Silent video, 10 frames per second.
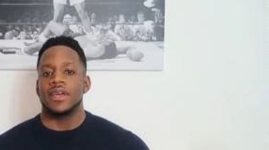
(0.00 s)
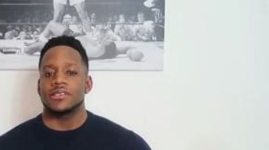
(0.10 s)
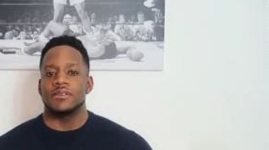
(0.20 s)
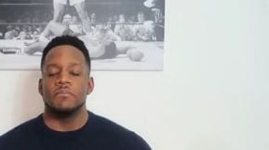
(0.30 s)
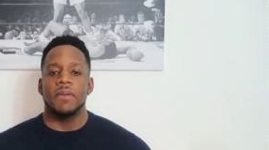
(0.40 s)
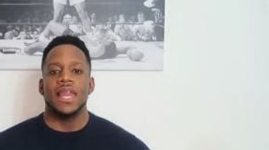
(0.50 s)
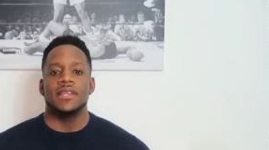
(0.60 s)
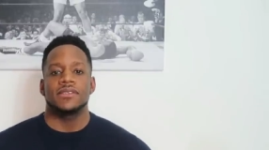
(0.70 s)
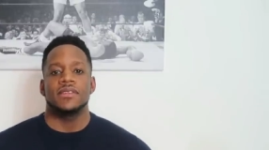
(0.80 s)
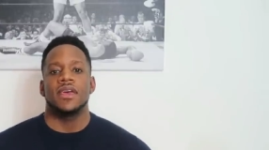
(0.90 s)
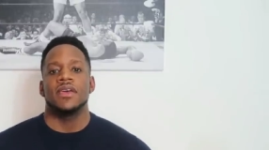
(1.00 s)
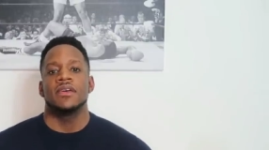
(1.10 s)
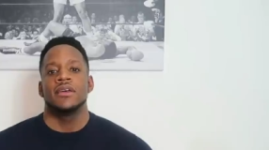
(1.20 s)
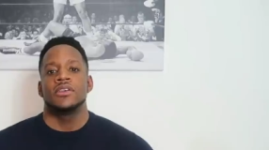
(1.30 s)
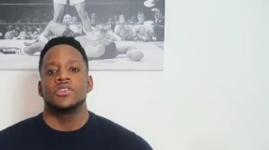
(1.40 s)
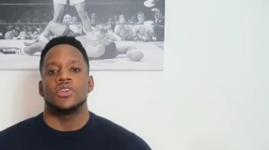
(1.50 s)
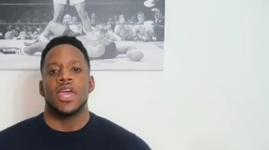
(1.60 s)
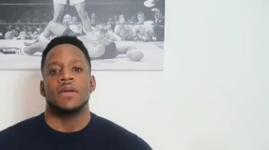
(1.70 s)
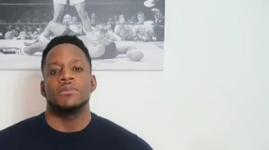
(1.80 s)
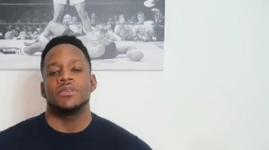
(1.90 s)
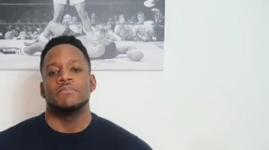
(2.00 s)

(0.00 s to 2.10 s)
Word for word: get some balance in there so you're able to